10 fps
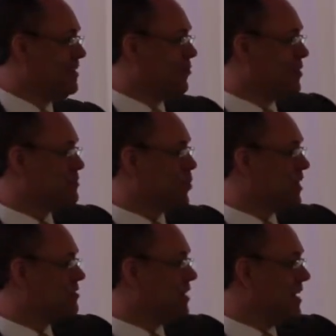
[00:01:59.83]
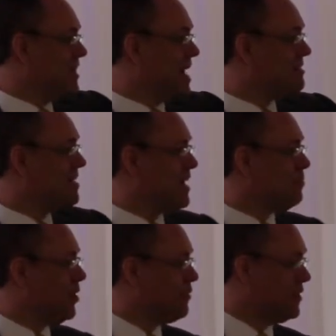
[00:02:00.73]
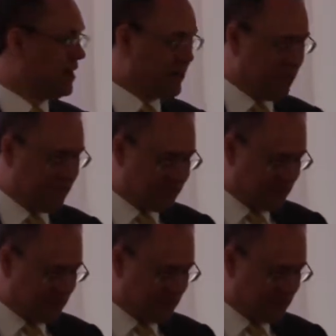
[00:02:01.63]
Forrest Morgeson and that table over there is,